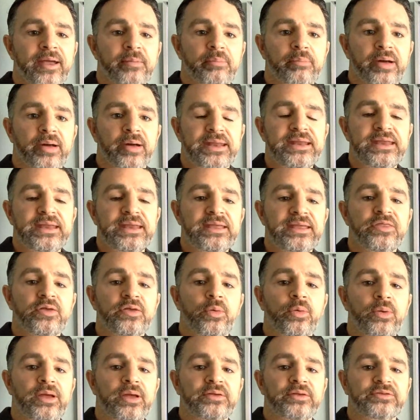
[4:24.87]
but in
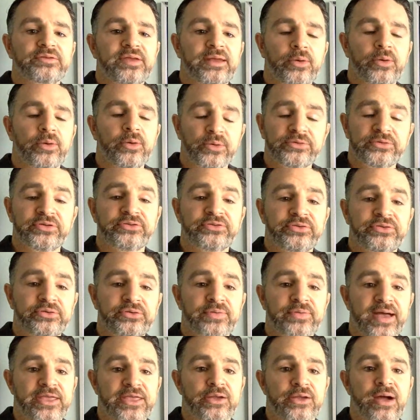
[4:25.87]
order to do
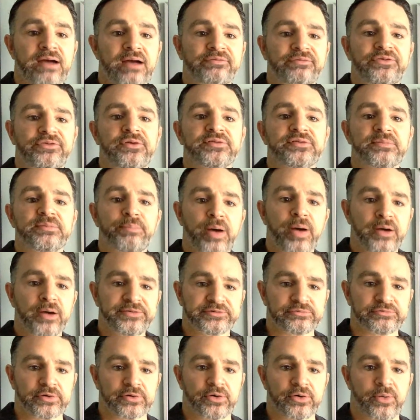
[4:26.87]
that, you have to use a
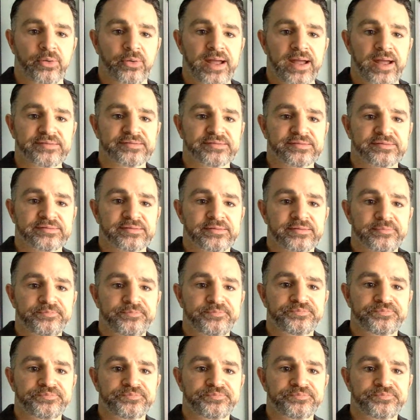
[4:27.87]
post request.